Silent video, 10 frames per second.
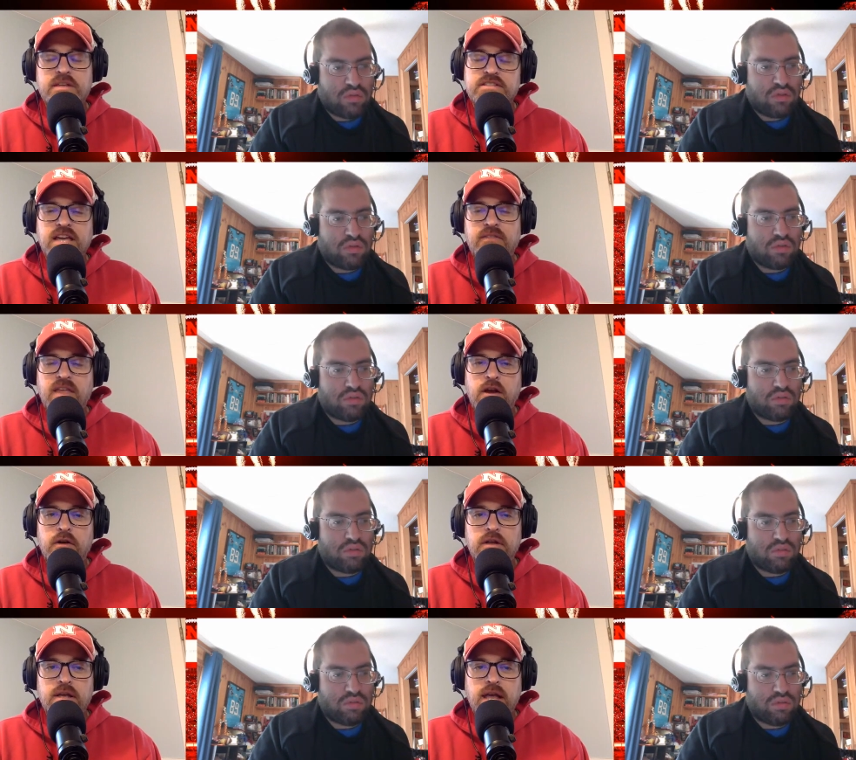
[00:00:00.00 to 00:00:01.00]
Speaker 1: insight there
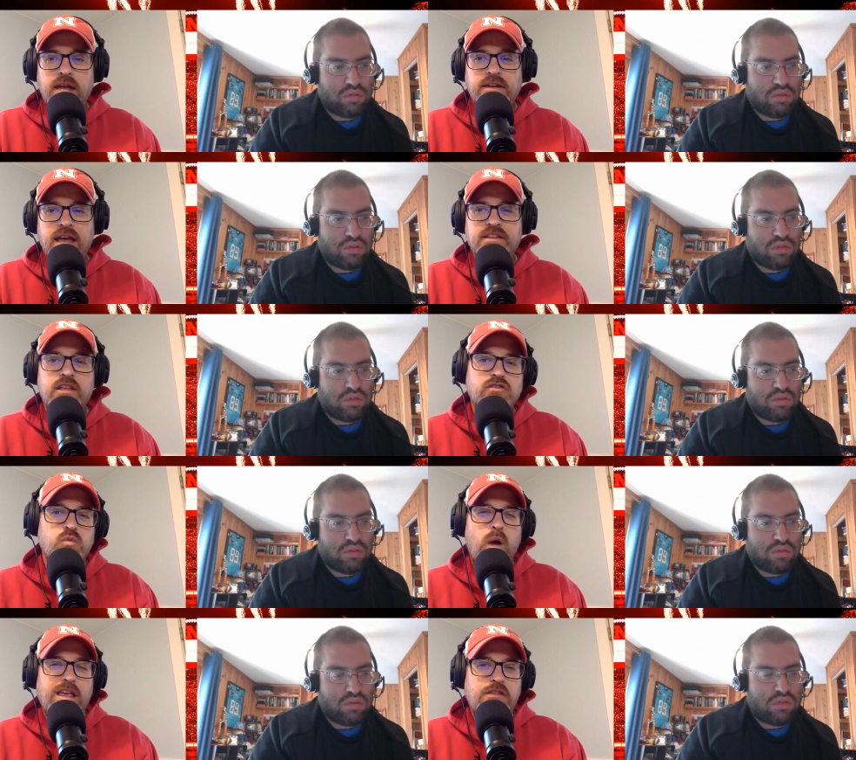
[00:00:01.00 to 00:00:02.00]
and and kind of tell us
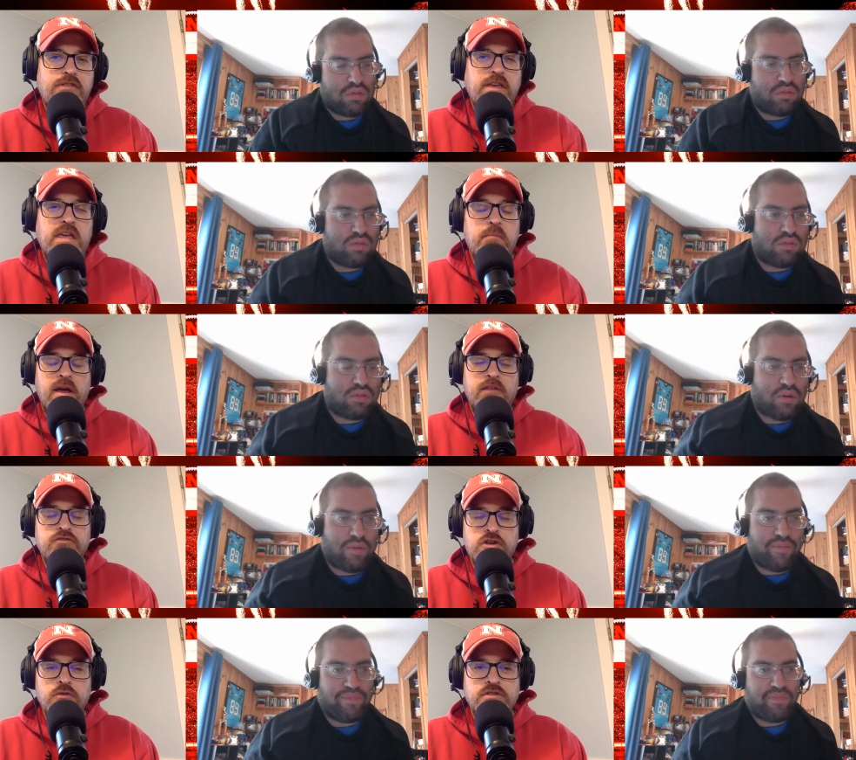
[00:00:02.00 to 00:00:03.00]
why you think he might have
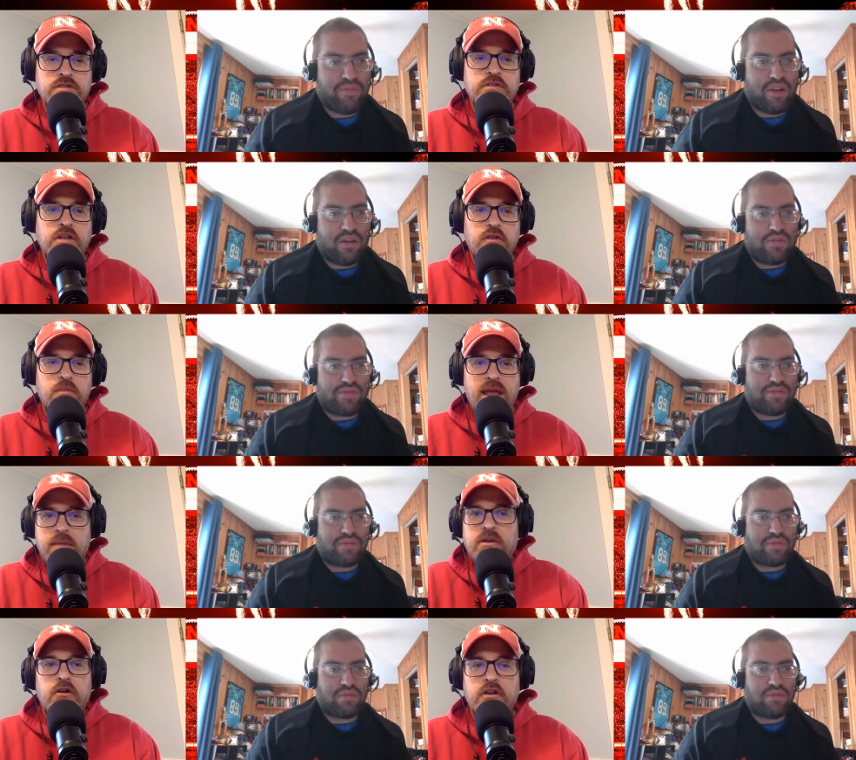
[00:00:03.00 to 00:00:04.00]
chosen you know the
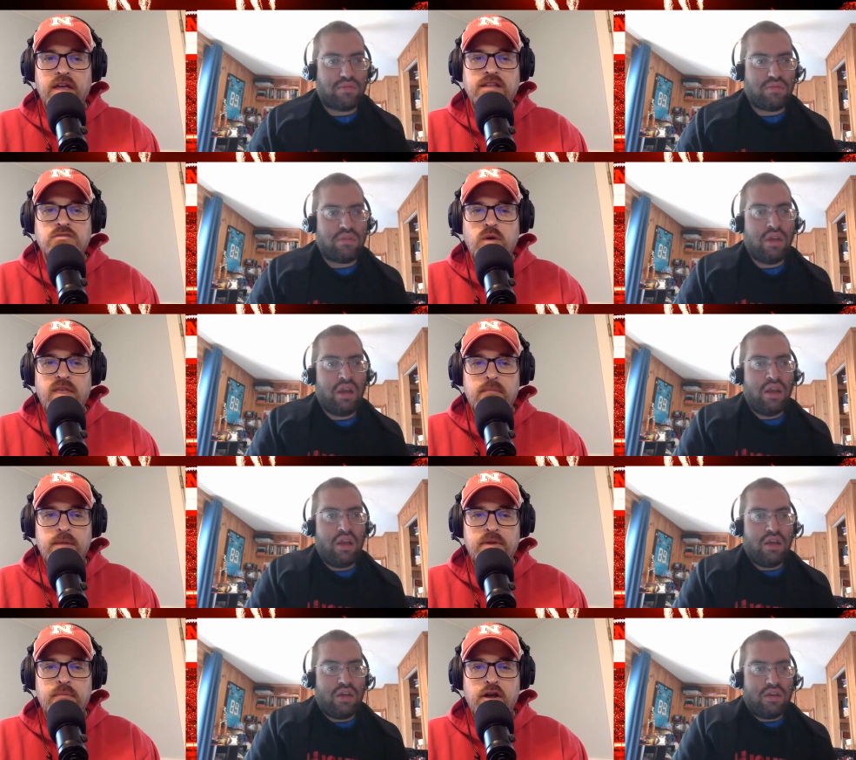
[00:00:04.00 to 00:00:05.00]
miami hurricanes and why that
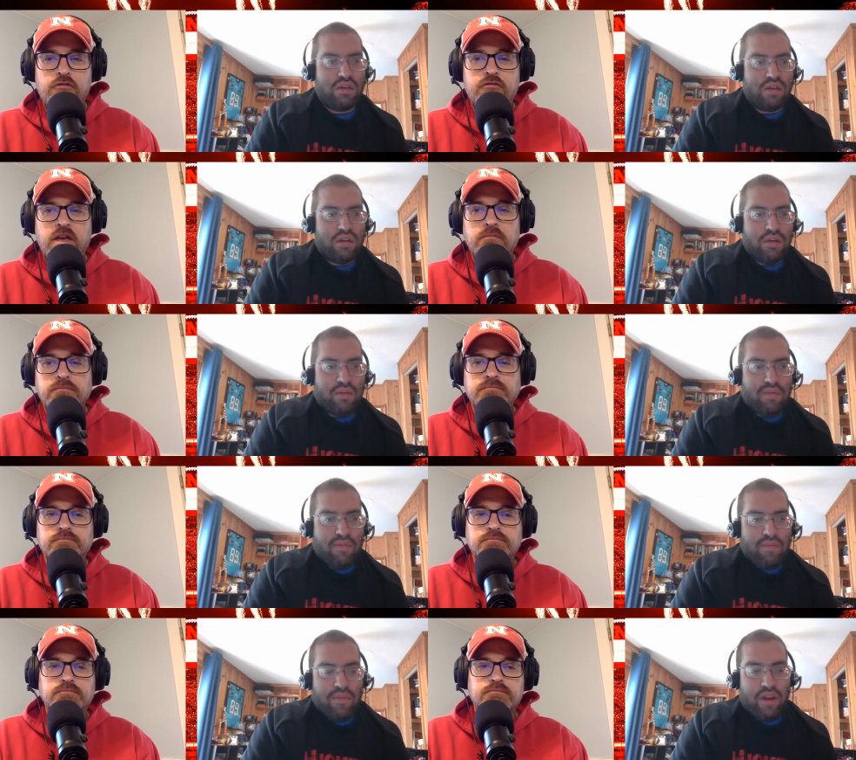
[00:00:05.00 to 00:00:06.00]
might be a better fit
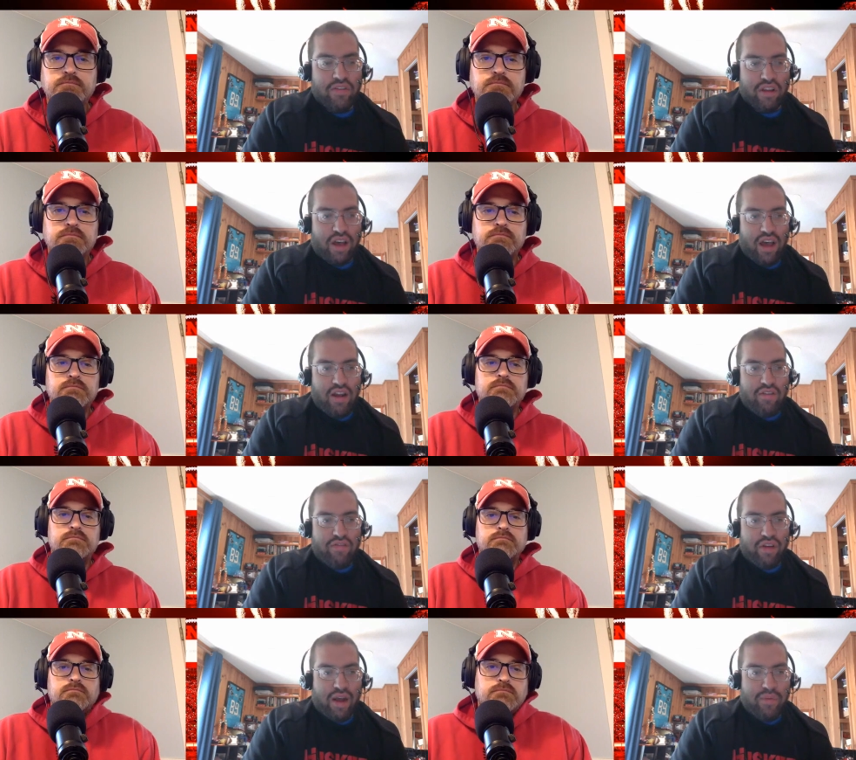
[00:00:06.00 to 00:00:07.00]
Speaker 2: there's a lot
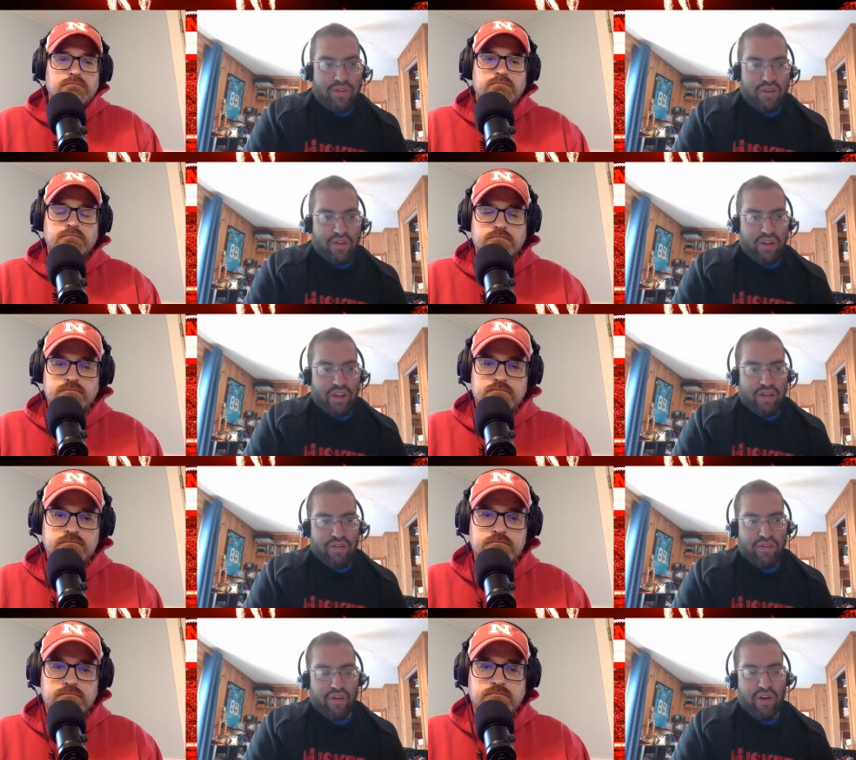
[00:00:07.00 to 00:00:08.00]
of opportunity
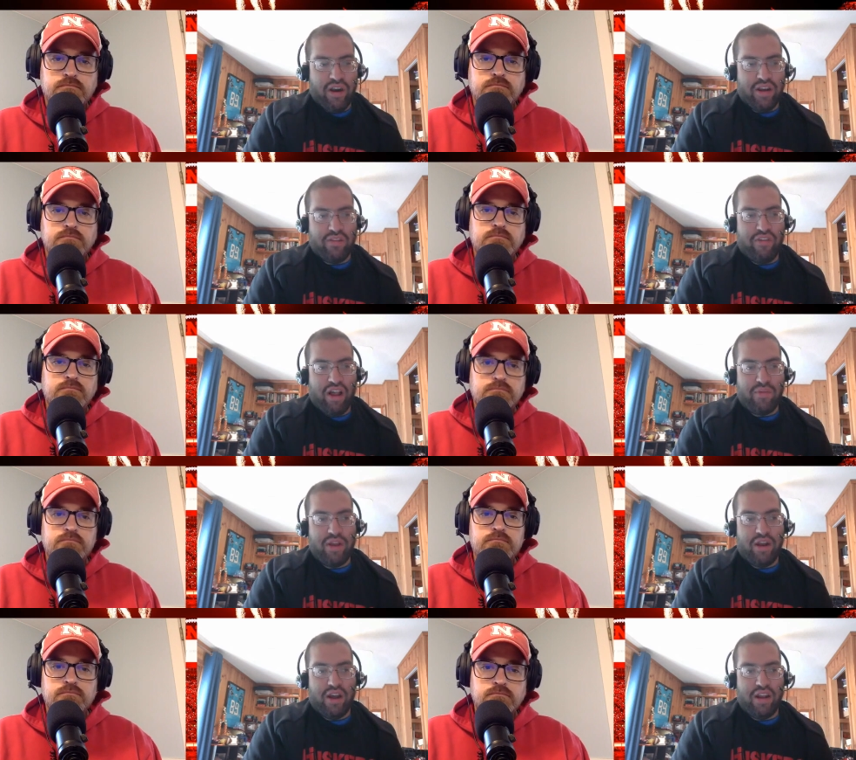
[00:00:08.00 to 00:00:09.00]
for
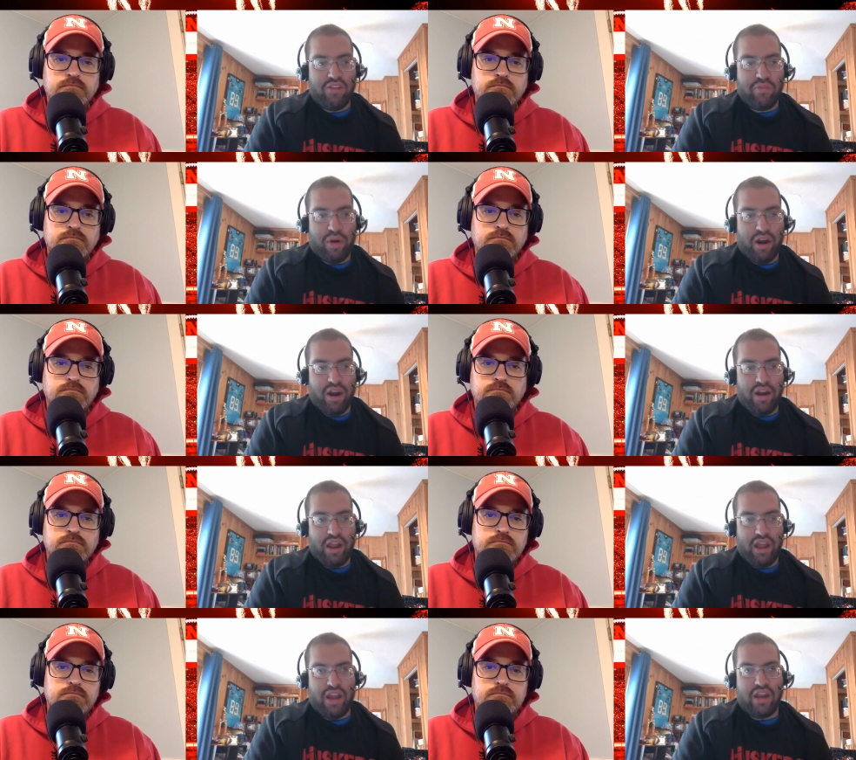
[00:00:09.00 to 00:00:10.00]
development on his part
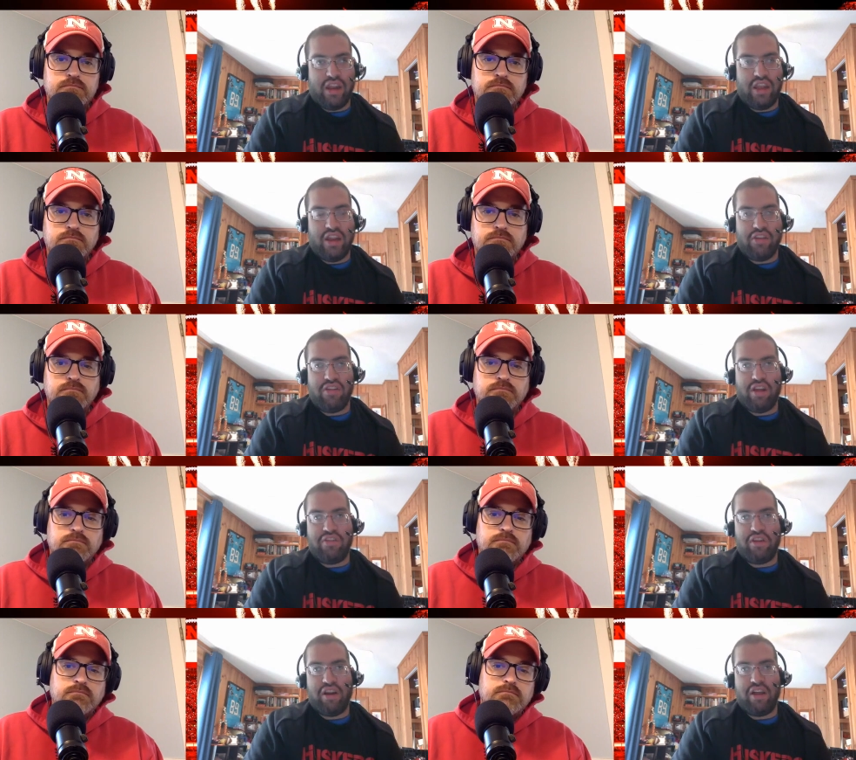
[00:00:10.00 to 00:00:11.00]
and he doesn't
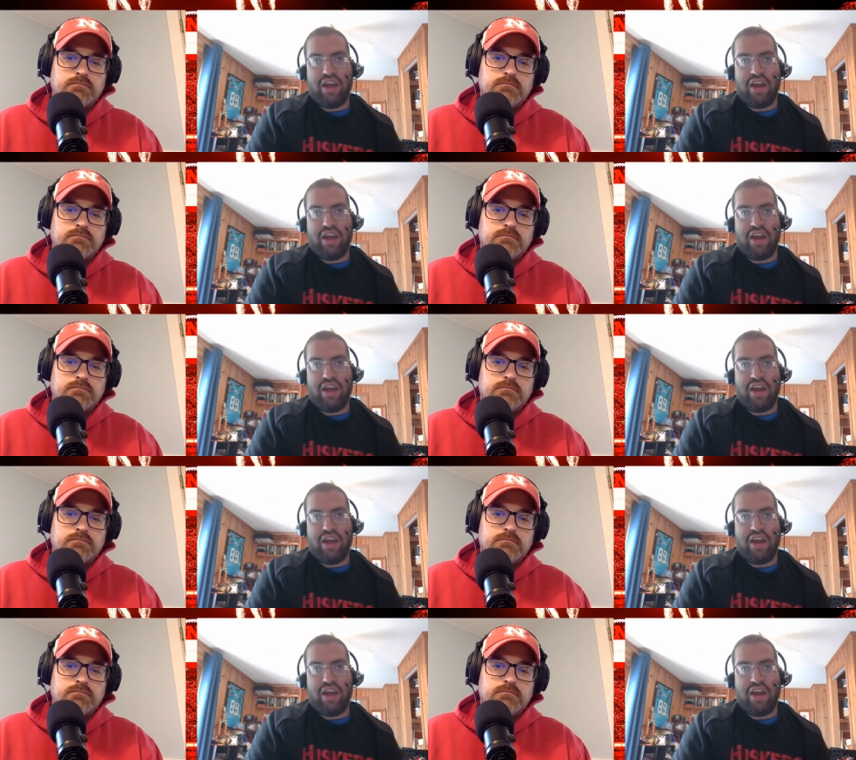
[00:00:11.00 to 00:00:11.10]
necessarily